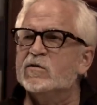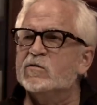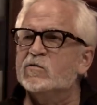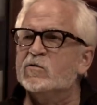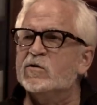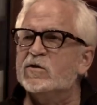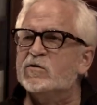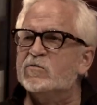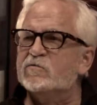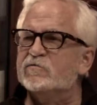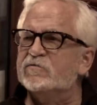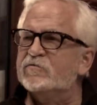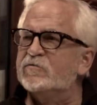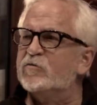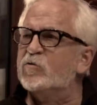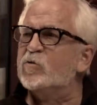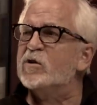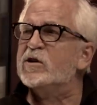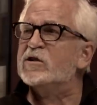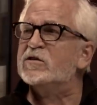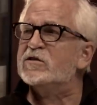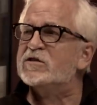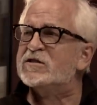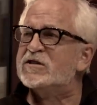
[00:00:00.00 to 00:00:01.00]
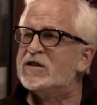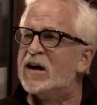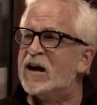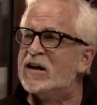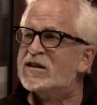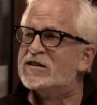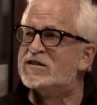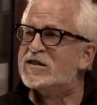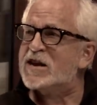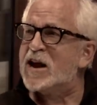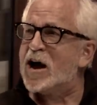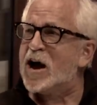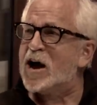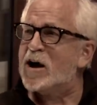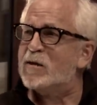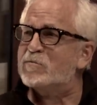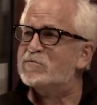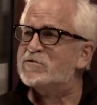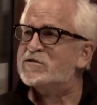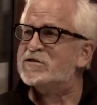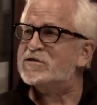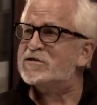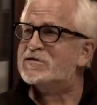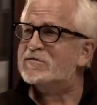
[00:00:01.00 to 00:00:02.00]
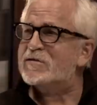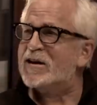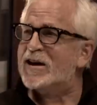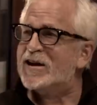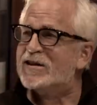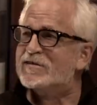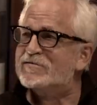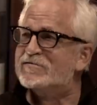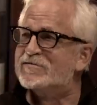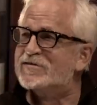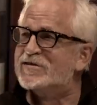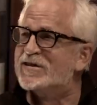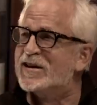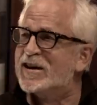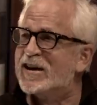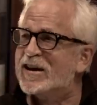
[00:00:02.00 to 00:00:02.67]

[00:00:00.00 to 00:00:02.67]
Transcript: with real size knobs and,